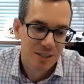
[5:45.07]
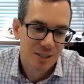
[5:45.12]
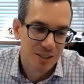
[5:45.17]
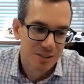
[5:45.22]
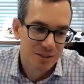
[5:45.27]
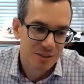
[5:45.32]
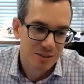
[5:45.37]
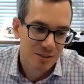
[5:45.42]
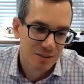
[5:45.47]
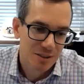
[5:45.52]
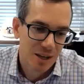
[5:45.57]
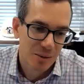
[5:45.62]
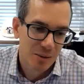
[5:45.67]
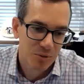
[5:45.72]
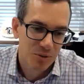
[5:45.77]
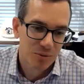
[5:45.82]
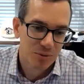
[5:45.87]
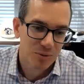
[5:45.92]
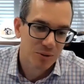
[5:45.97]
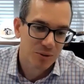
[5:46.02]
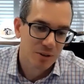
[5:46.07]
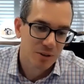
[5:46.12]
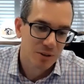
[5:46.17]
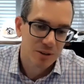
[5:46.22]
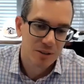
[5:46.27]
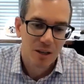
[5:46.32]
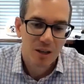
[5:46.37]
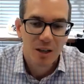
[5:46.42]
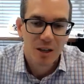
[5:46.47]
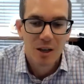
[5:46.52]
it is. Absolutely.
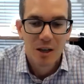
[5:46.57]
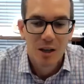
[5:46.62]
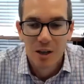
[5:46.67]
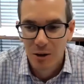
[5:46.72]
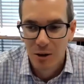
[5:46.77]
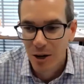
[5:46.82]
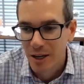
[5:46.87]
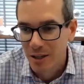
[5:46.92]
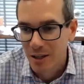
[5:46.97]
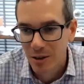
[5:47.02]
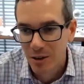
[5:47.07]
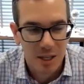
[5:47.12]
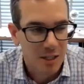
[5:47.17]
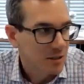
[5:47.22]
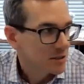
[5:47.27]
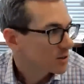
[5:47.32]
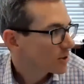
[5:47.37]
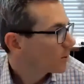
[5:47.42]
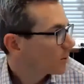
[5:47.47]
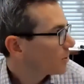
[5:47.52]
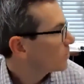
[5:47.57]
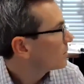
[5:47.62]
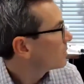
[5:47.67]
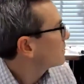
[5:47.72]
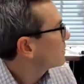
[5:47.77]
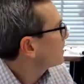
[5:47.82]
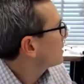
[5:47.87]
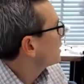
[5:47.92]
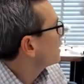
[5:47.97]
All right, great. So